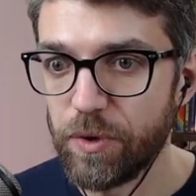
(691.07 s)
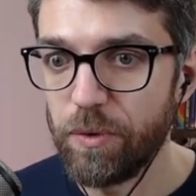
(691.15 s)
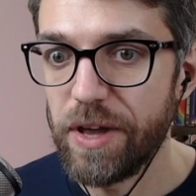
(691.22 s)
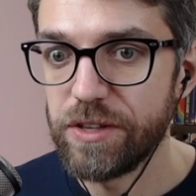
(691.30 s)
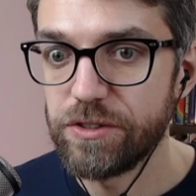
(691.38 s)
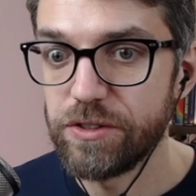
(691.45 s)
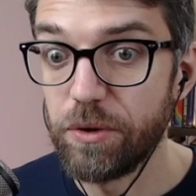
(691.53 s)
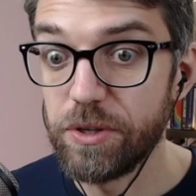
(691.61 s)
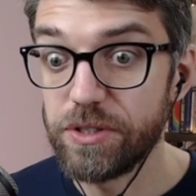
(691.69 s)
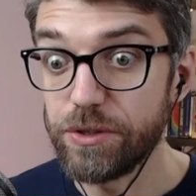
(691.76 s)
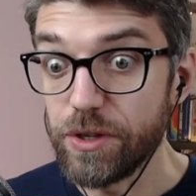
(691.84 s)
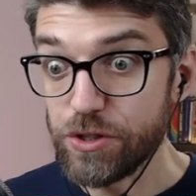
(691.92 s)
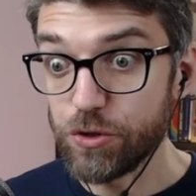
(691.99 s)
Great, so
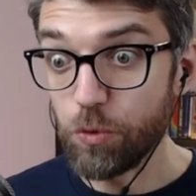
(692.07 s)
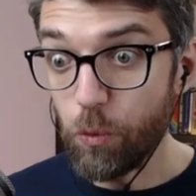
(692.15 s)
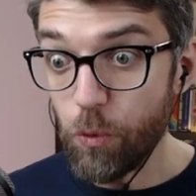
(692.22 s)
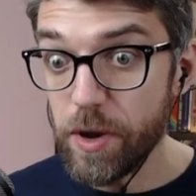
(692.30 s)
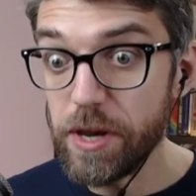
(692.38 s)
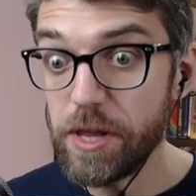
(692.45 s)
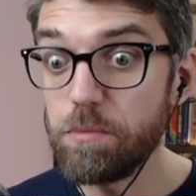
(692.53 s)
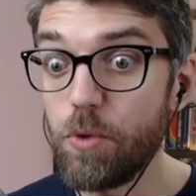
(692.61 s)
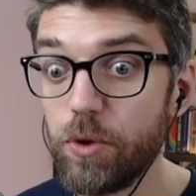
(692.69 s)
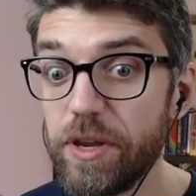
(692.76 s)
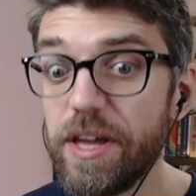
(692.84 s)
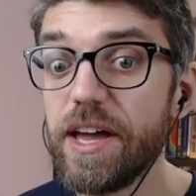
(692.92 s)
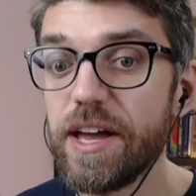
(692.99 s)
it's, it's really
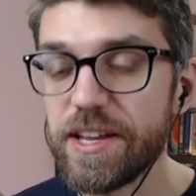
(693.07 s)
moody,